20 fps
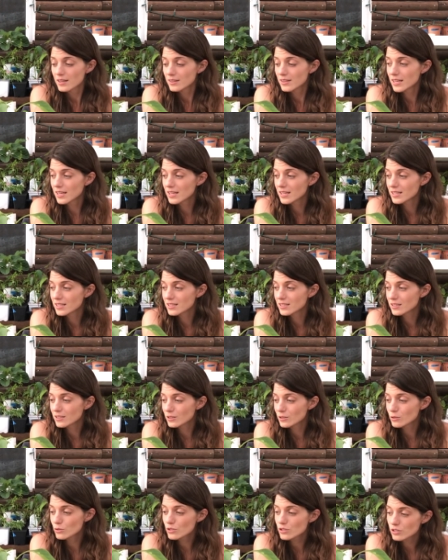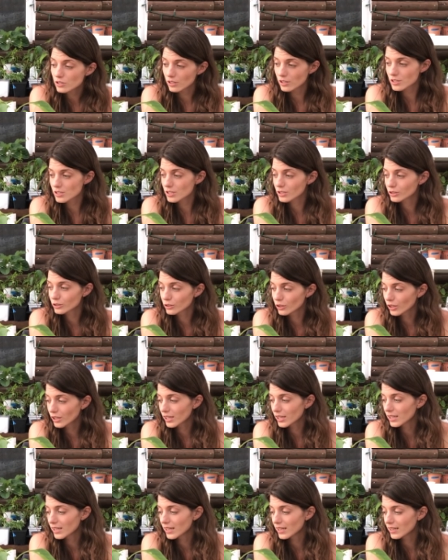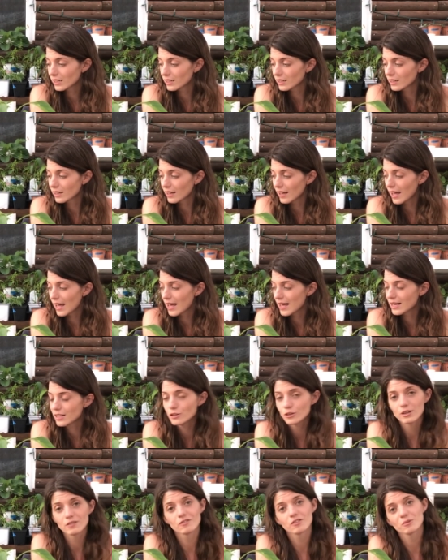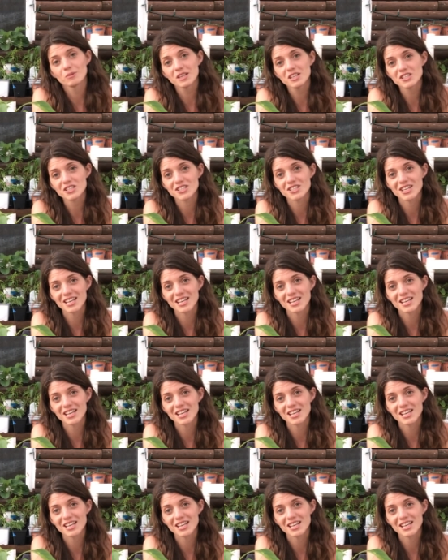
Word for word: then you start to look at it and your information